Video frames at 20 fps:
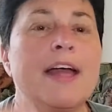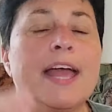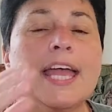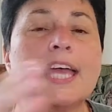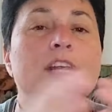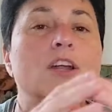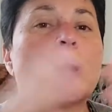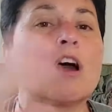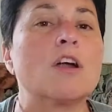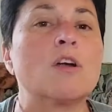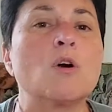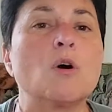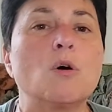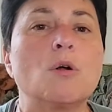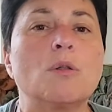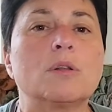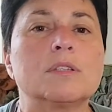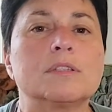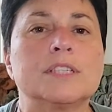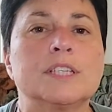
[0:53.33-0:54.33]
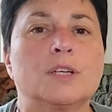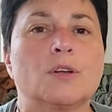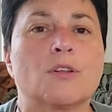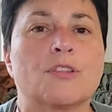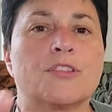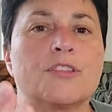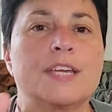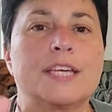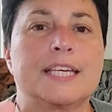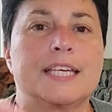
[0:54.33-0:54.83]
And our whole,
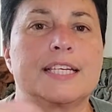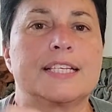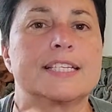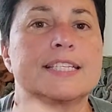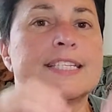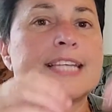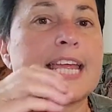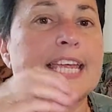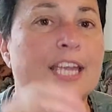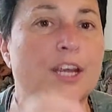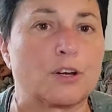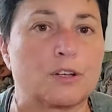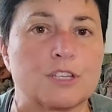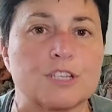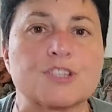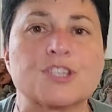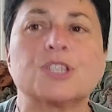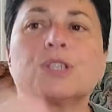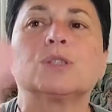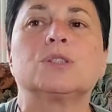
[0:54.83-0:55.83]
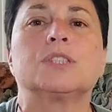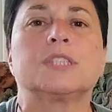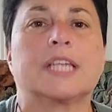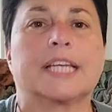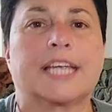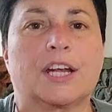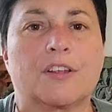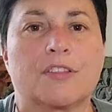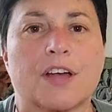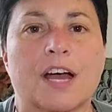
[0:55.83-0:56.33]
thing is take care of the children, take
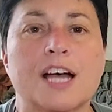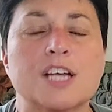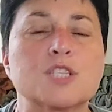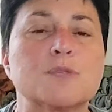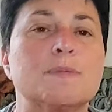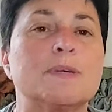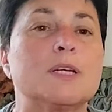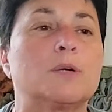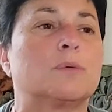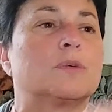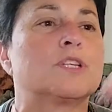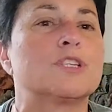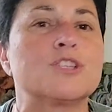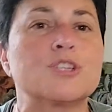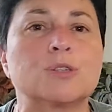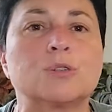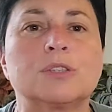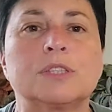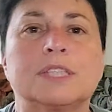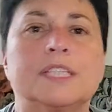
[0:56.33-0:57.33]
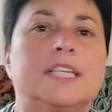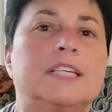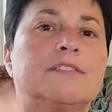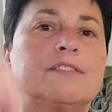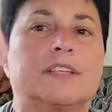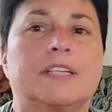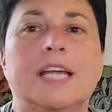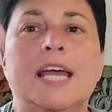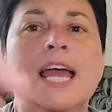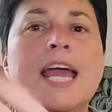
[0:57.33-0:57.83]
care of the husband. And when the children leave
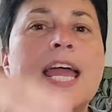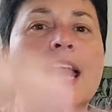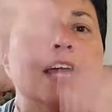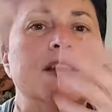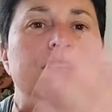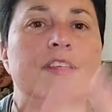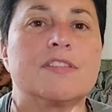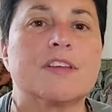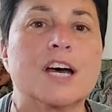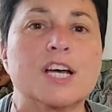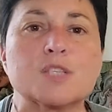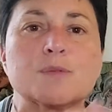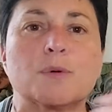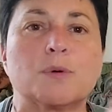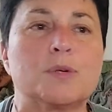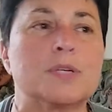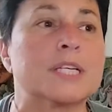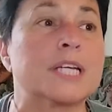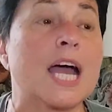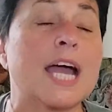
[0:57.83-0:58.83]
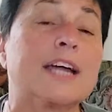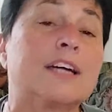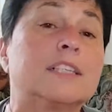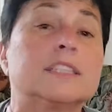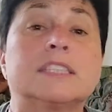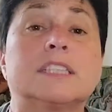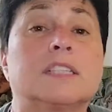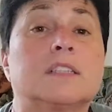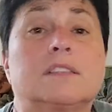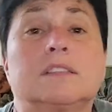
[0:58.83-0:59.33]
and then the husband
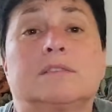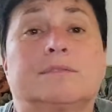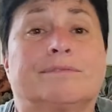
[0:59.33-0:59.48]
retires and